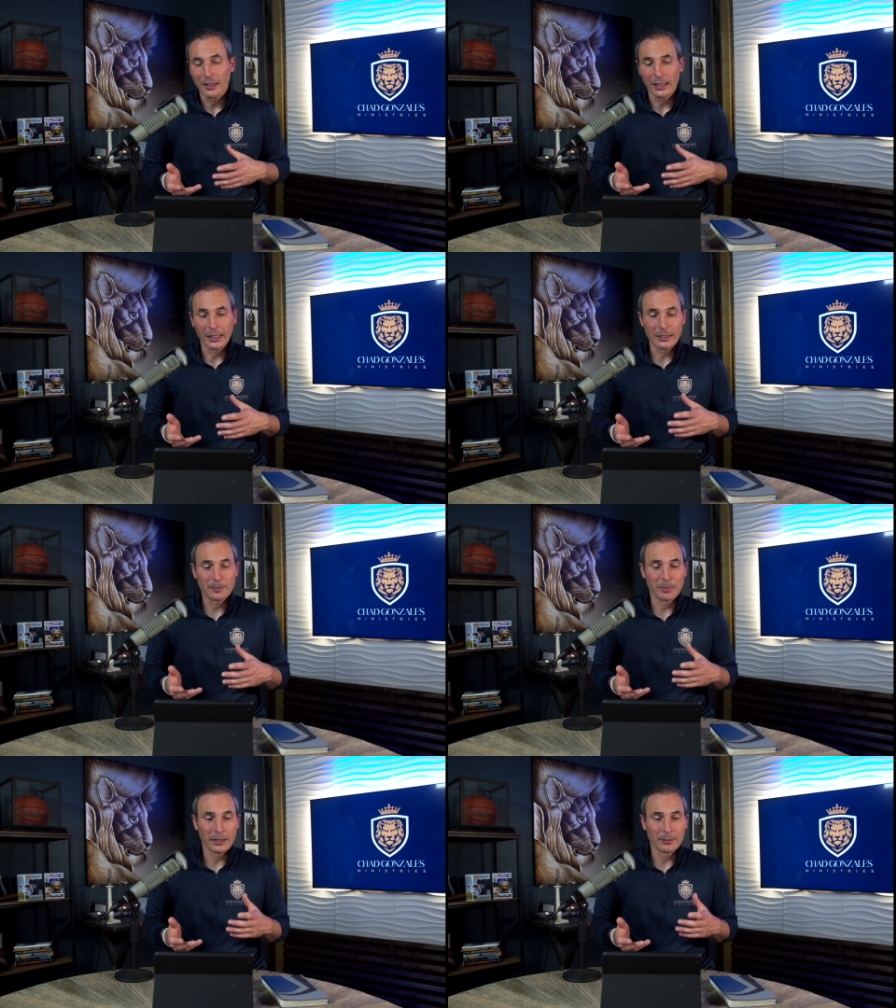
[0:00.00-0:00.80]
It's
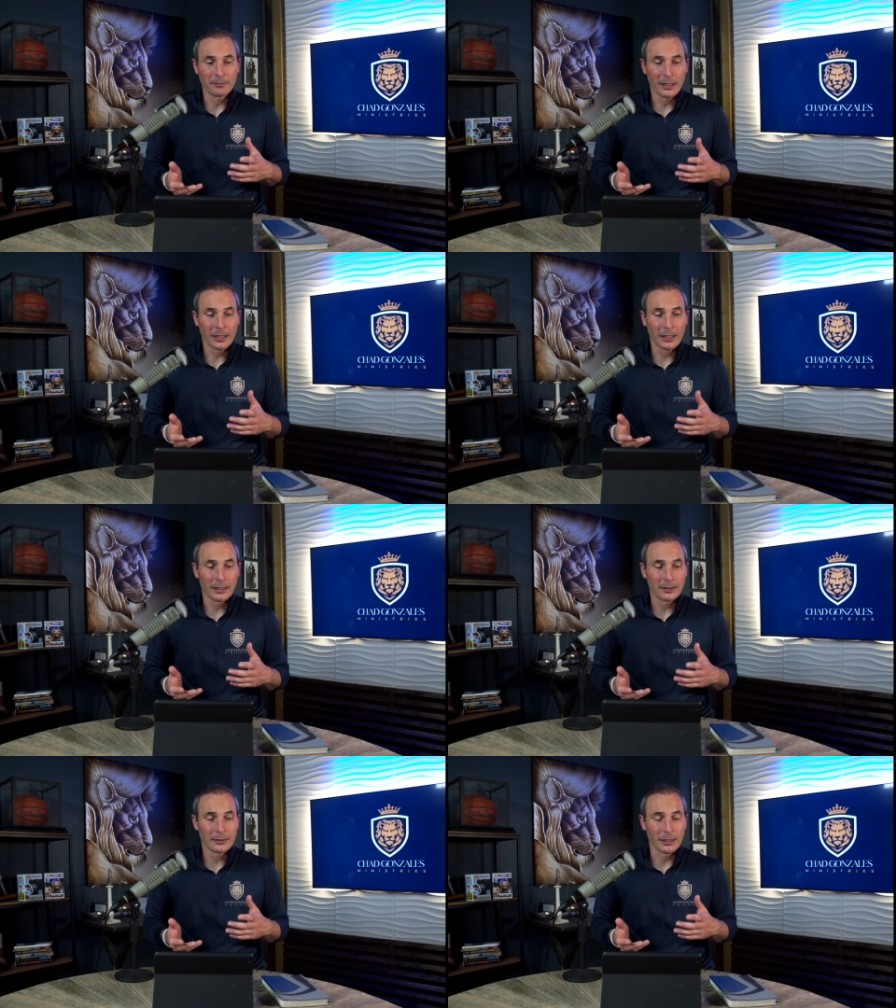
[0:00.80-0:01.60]
been
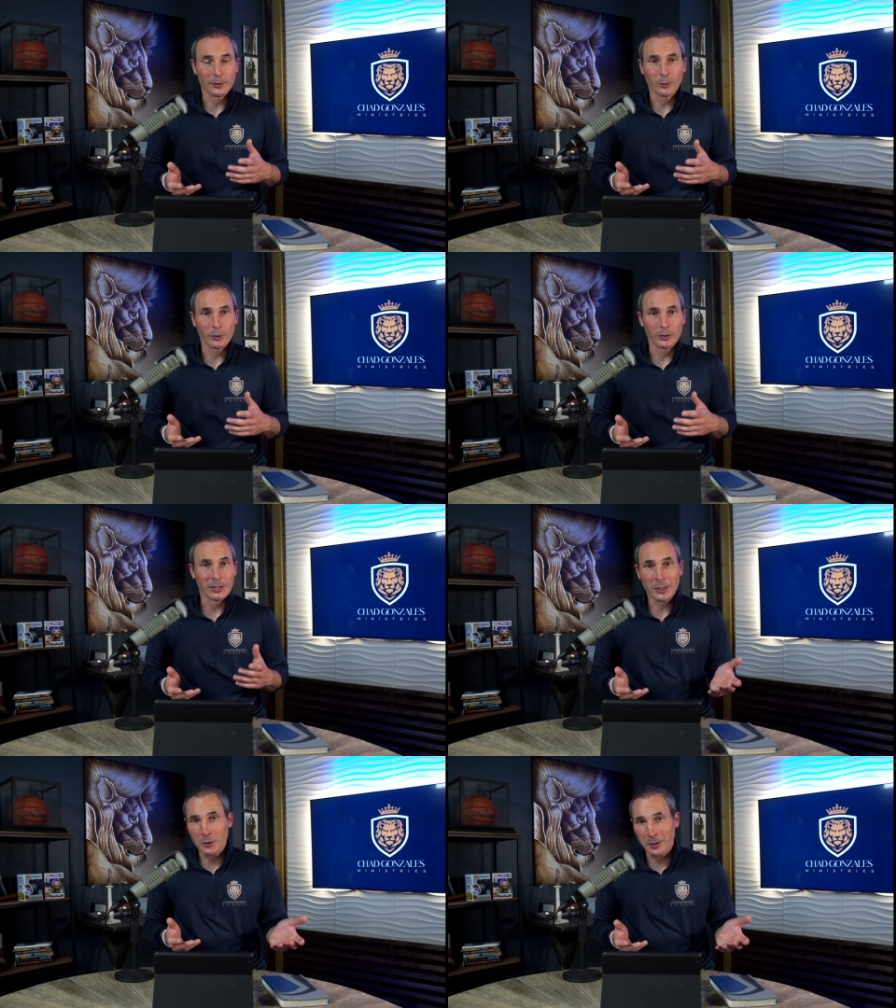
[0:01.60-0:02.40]
made into a good
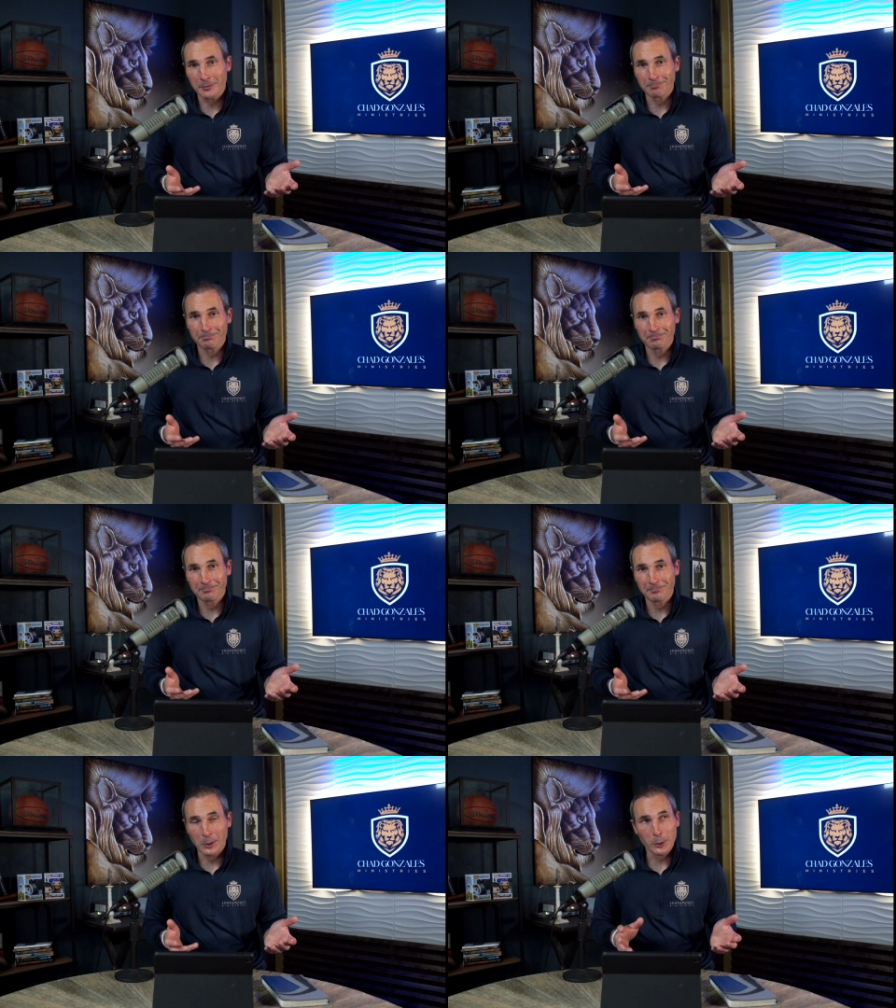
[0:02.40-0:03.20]
t-shirt,
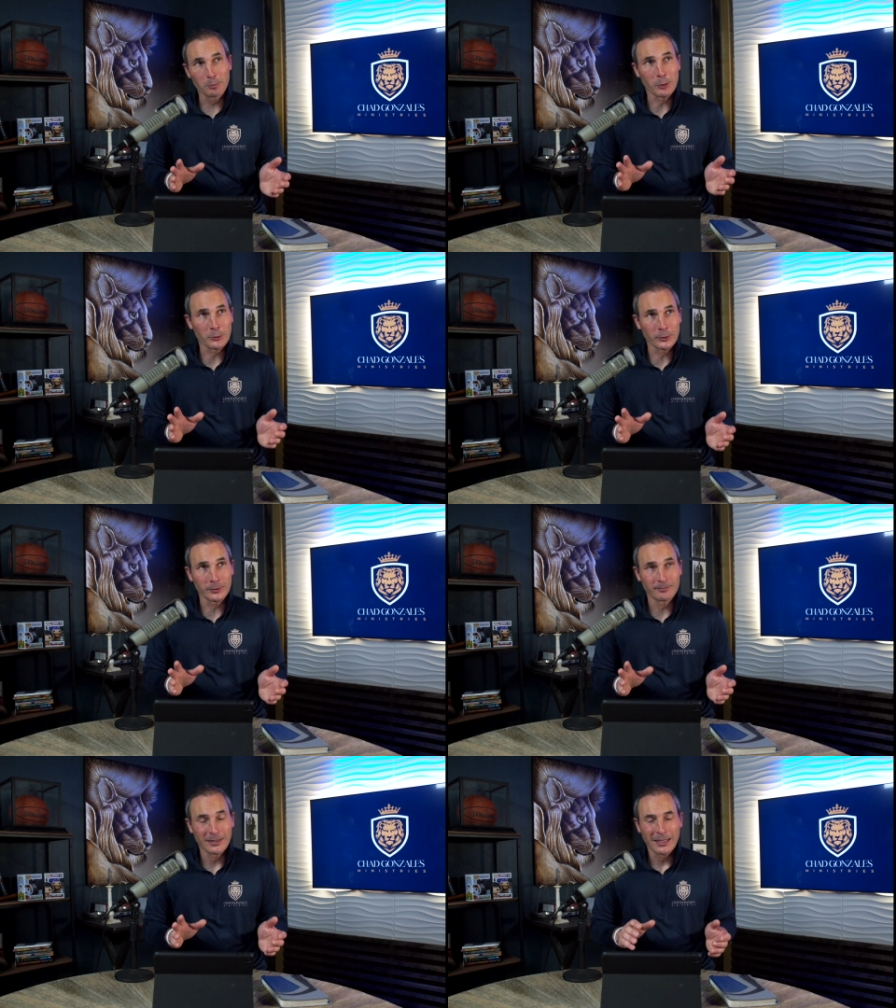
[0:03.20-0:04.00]
a good
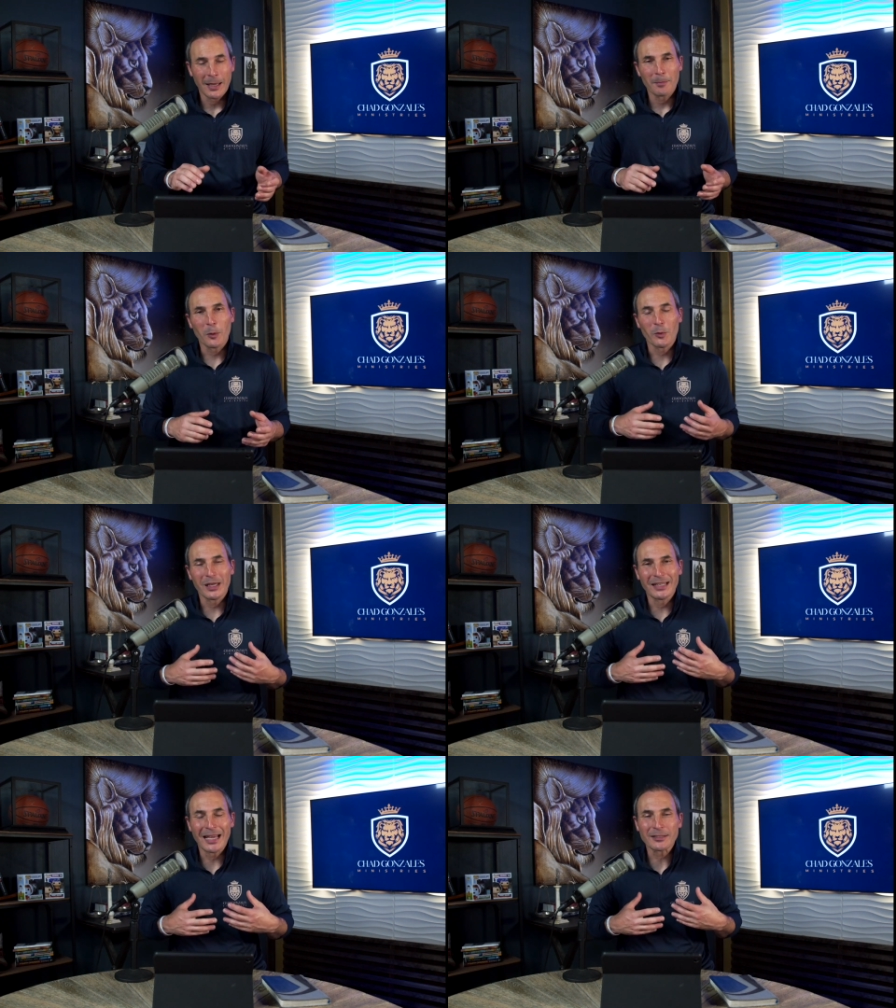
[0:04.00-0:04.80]
poster, but
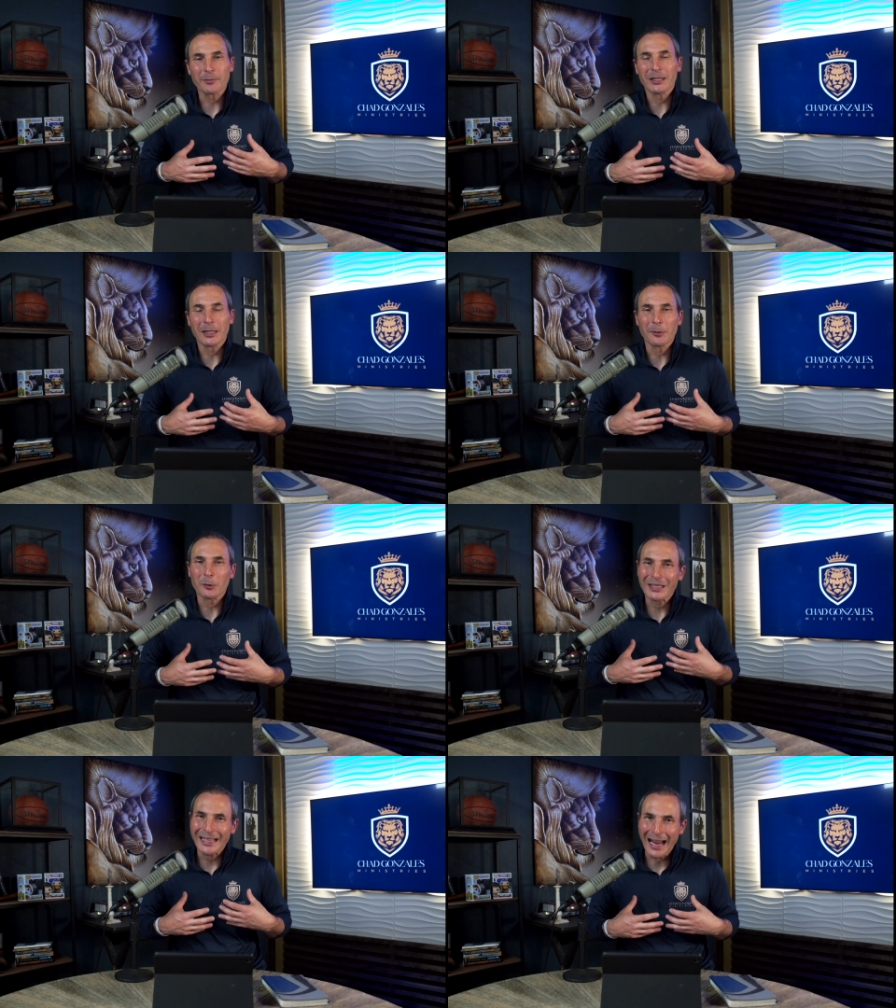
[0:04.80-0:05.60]
it hasn't become a
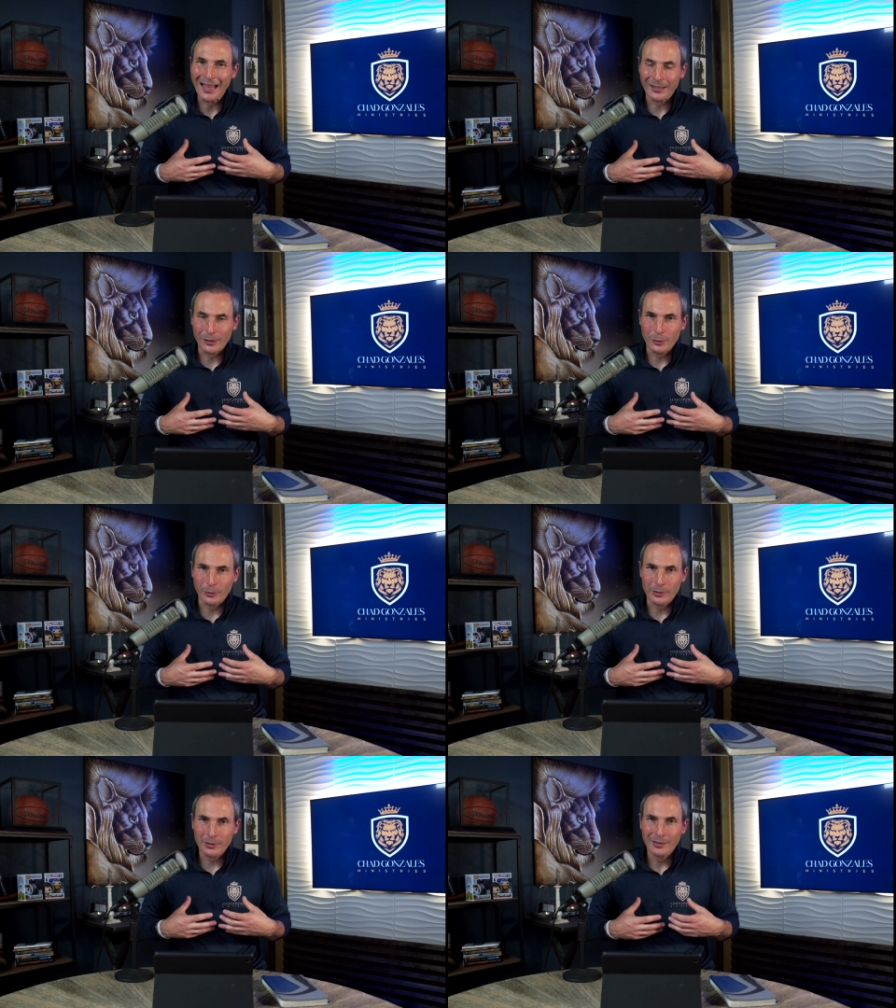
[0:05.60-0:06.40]
reality
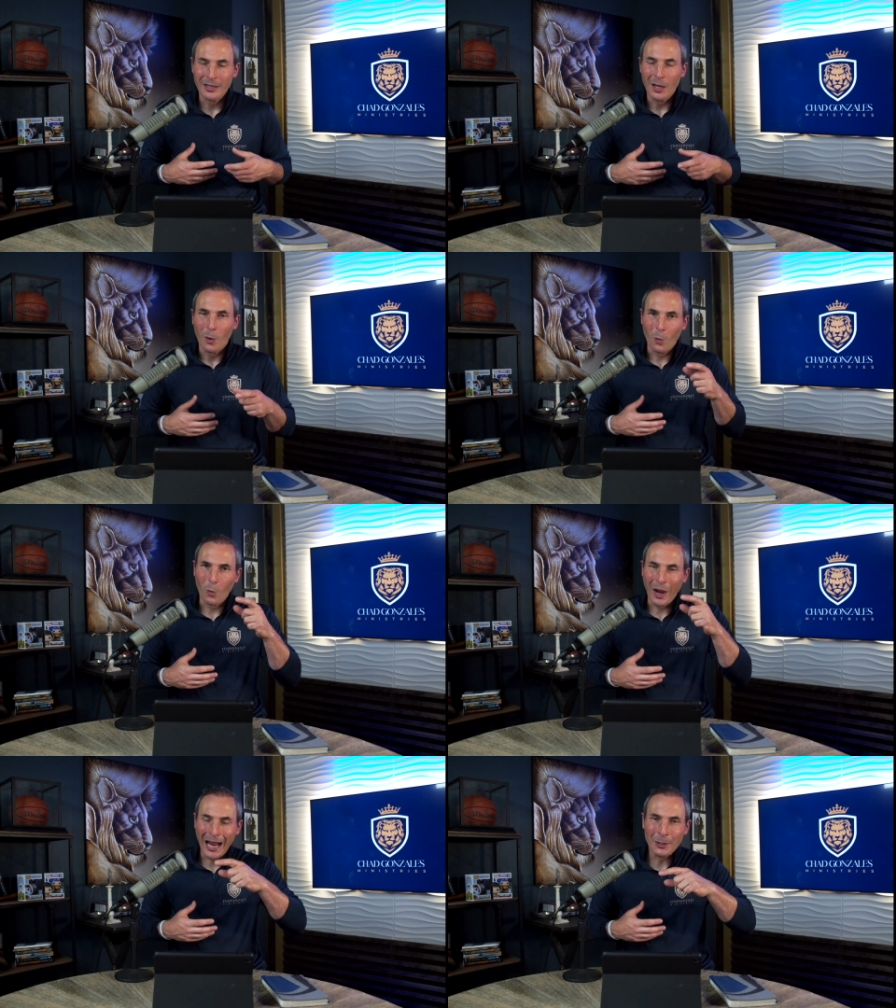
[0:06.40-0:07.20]
to us.
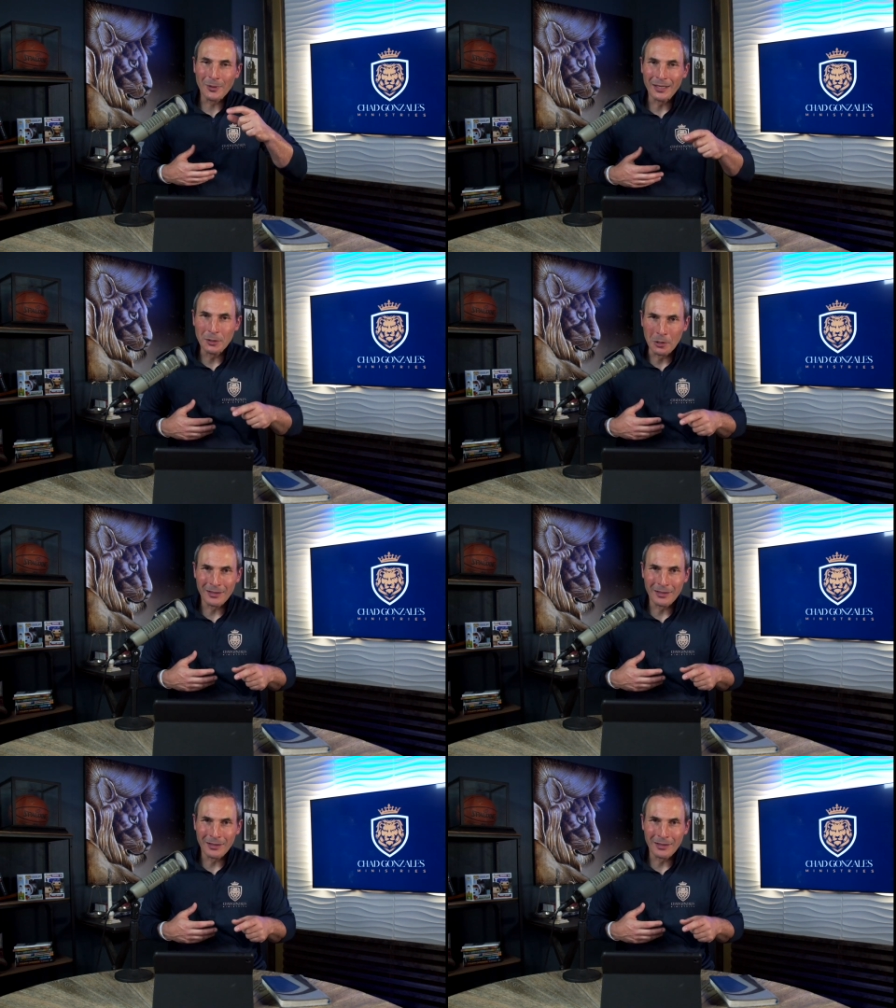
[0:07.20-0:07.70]
How do I know